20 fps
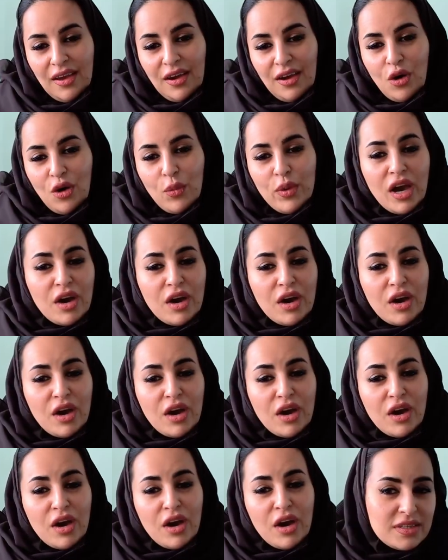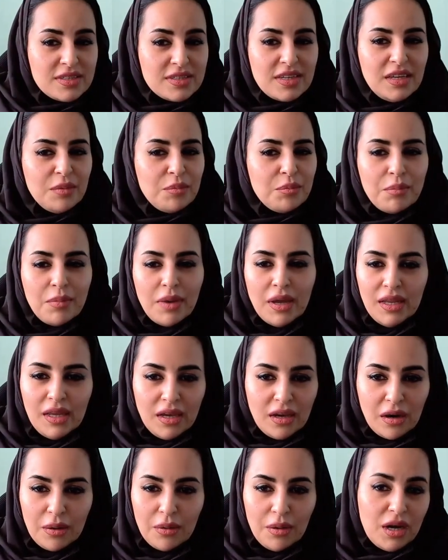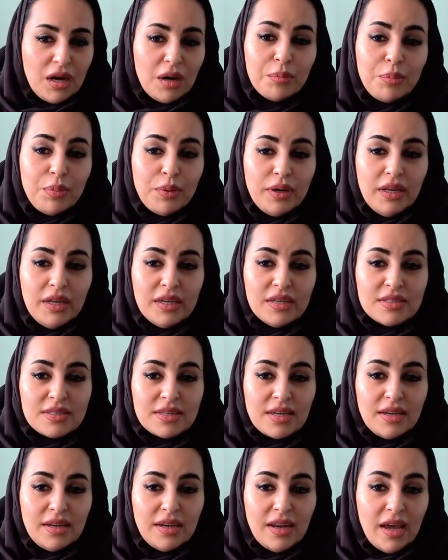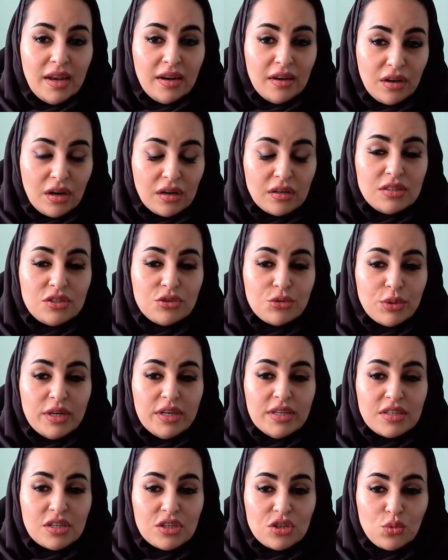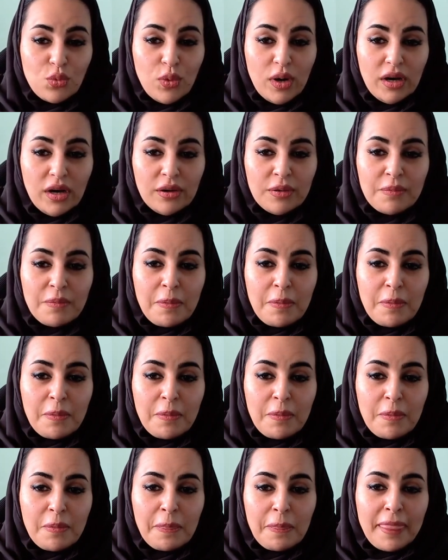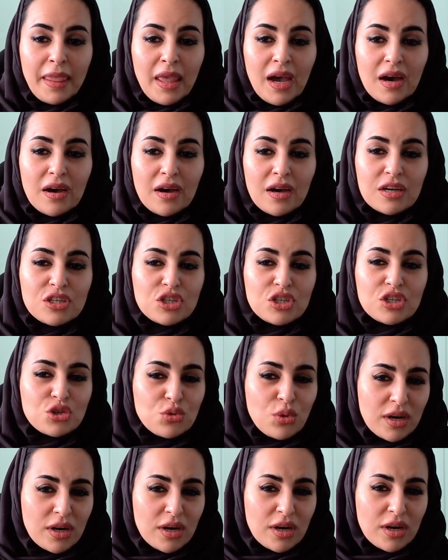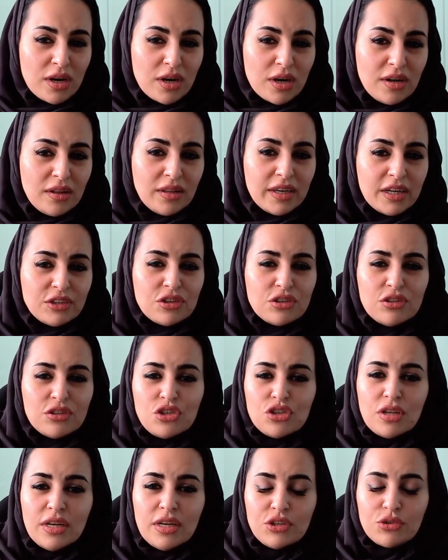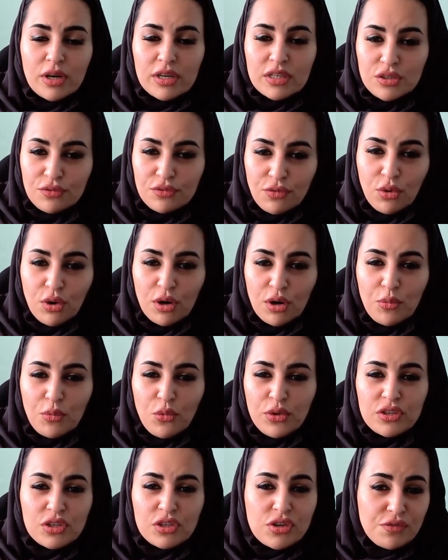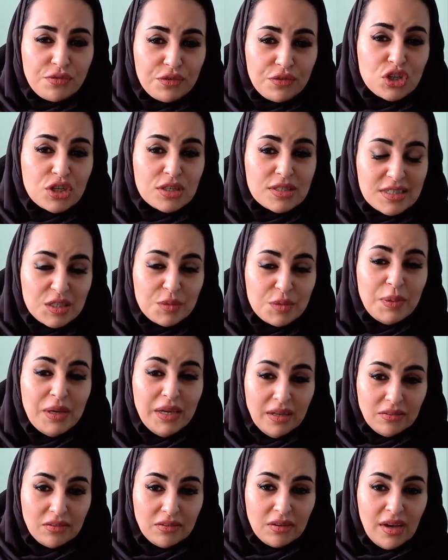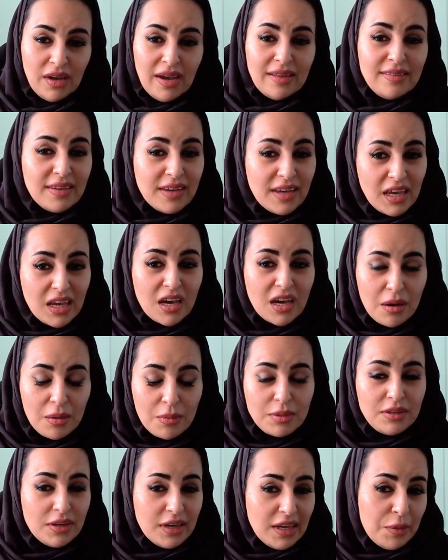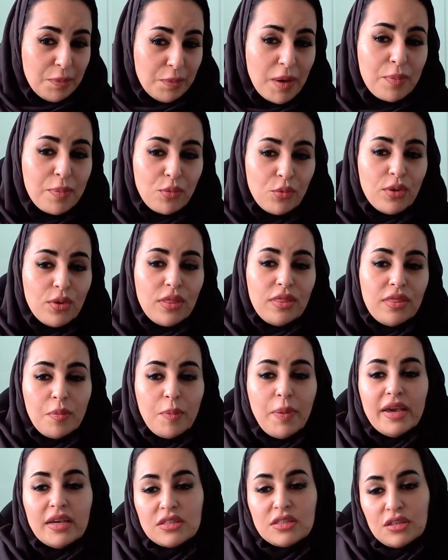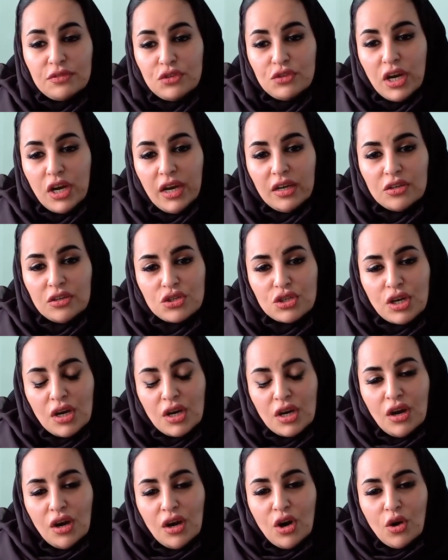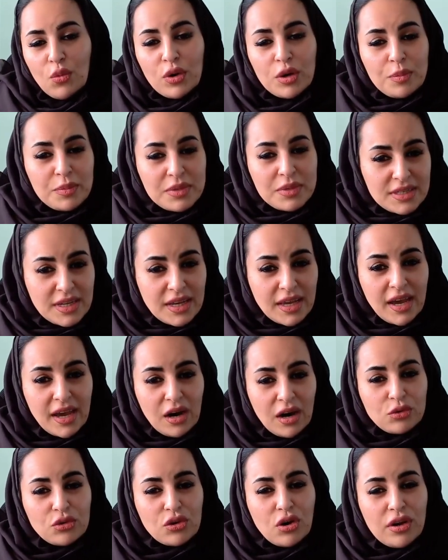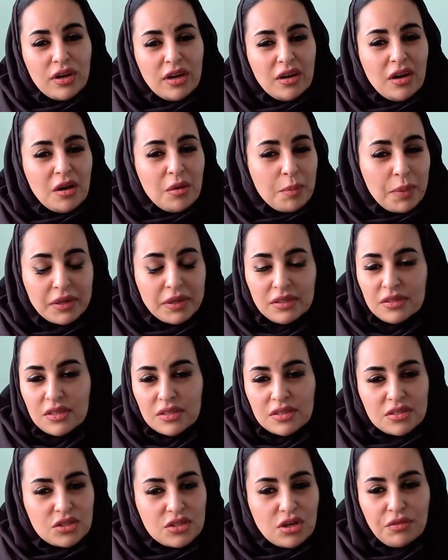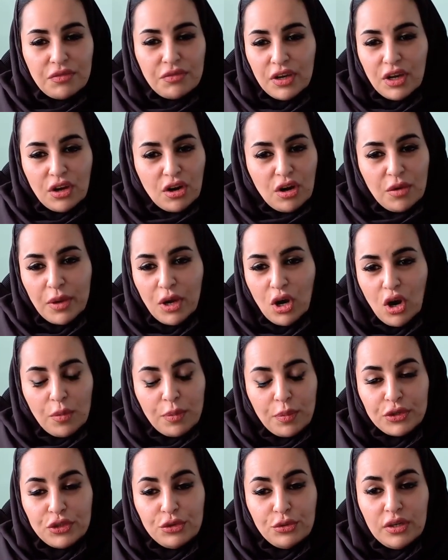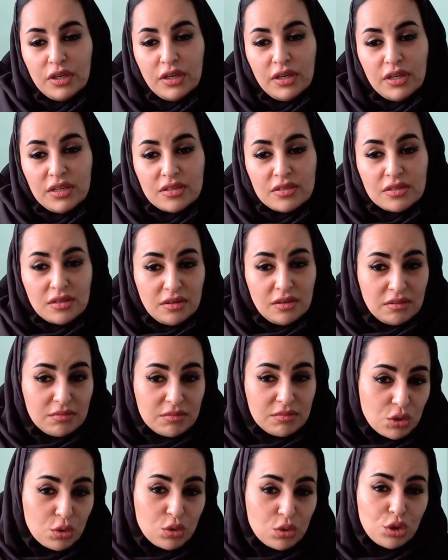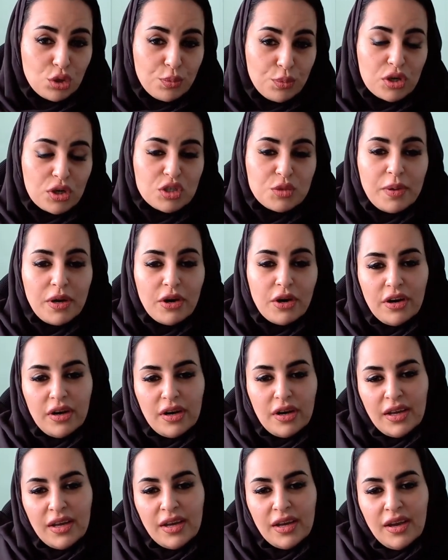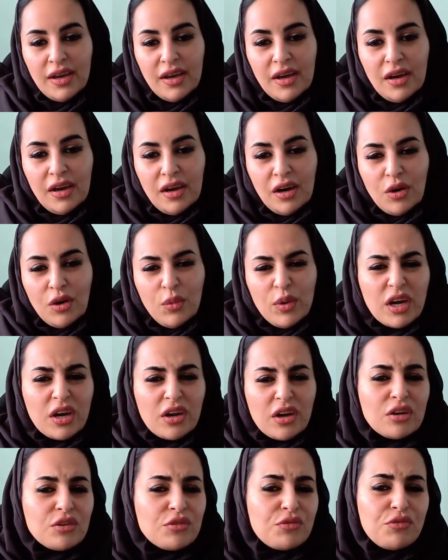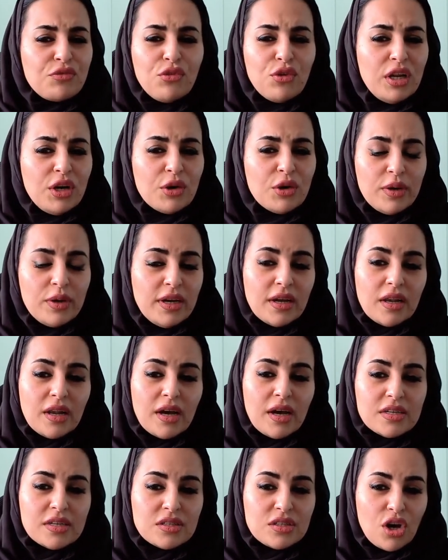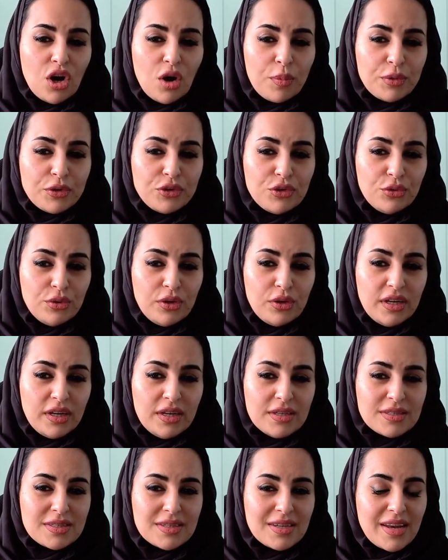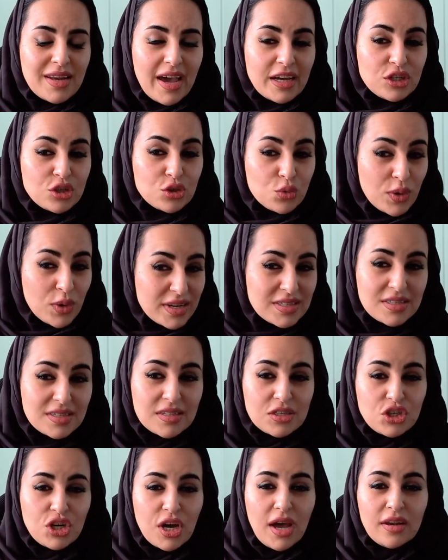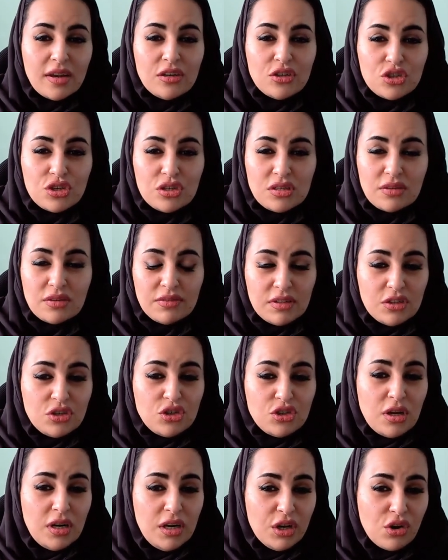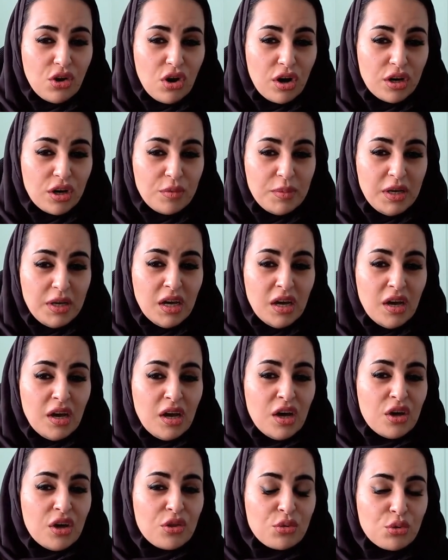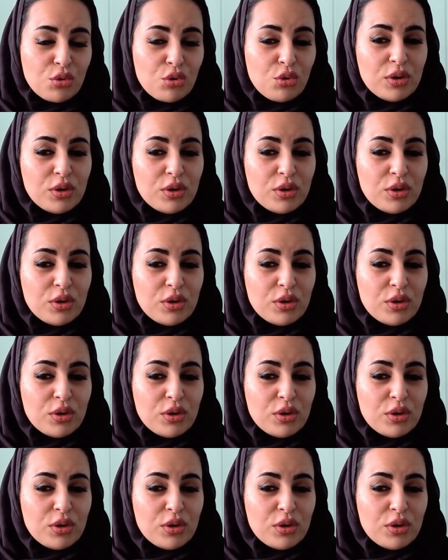We have already seen many companies and countries as well struggling to digitally transform with sufficient speed to keep up with the pace of change. We're missing out on an abundance of economic opportunities and social prosperity. We cannot fully realize the opportunities and address the challenges of the digital economy through